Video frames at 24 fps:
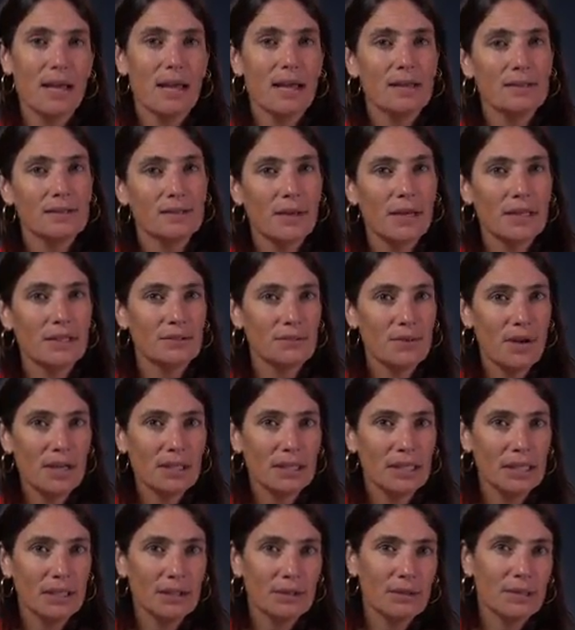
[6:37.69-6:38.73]
So I
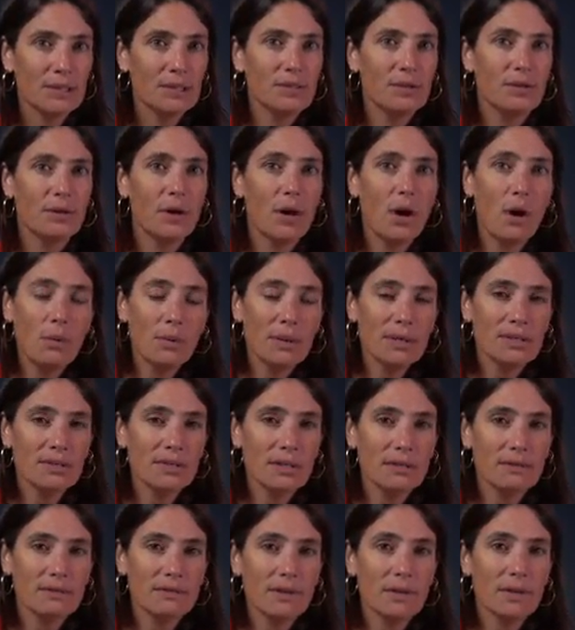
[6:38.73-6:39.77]
strongly encourage you to always
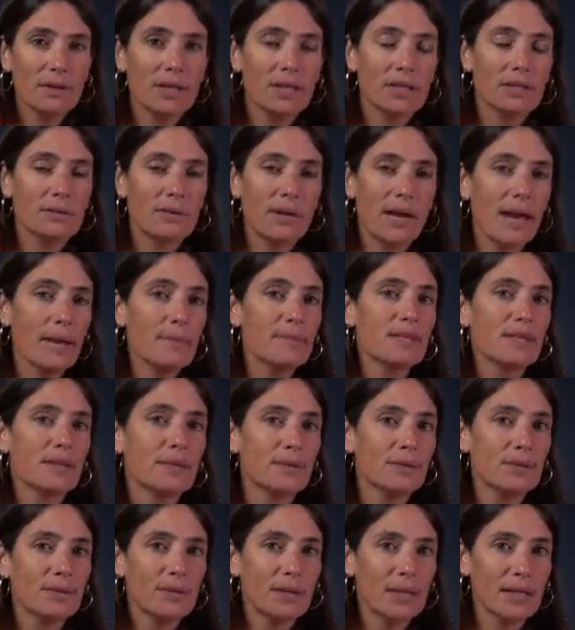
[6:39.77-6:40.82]
convert into absolute
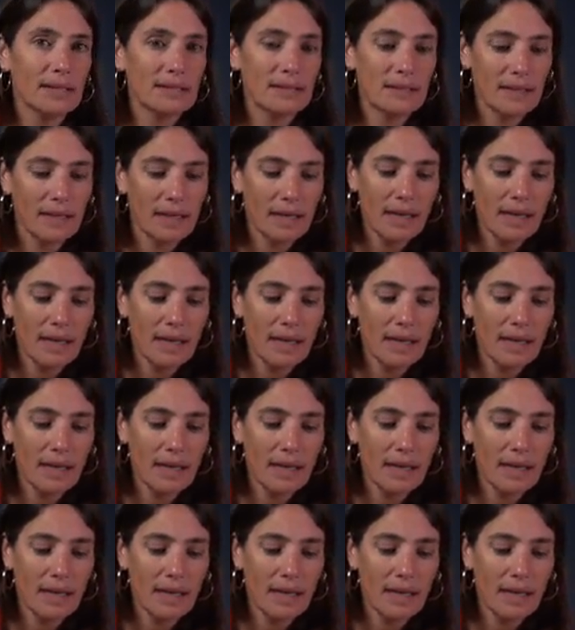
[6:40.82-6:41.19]
units.